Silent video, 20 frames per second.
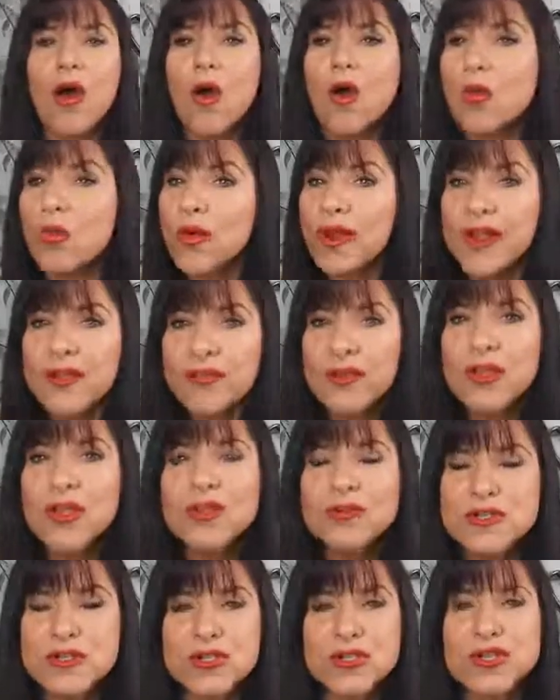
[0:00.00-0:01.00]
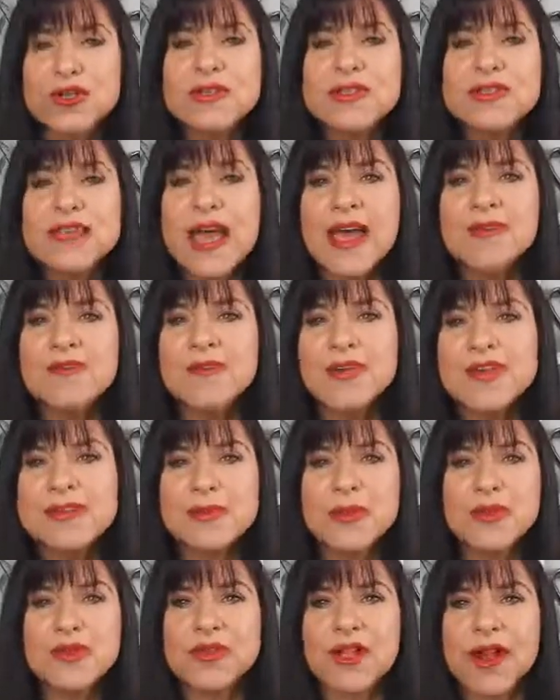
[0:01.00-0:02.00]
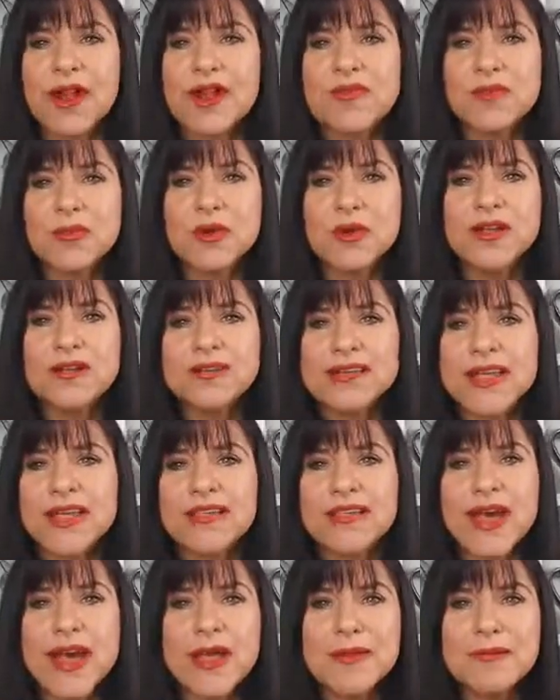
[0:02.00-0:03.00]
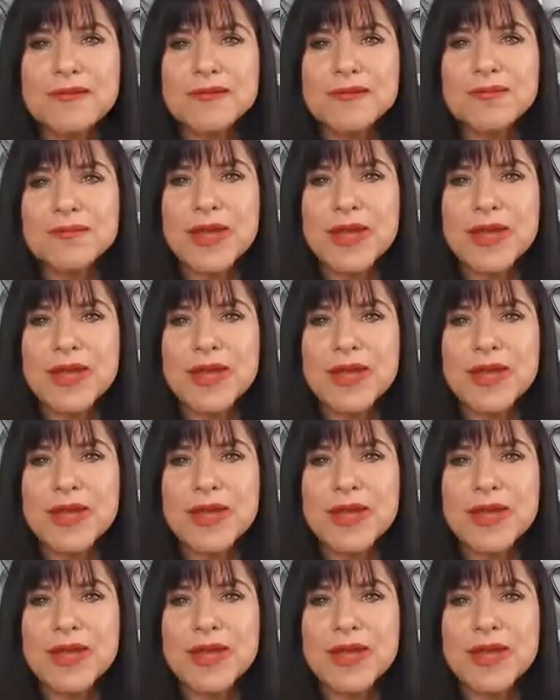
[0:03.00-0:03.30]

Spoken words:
or whatever you choose, and Facebook Live will take that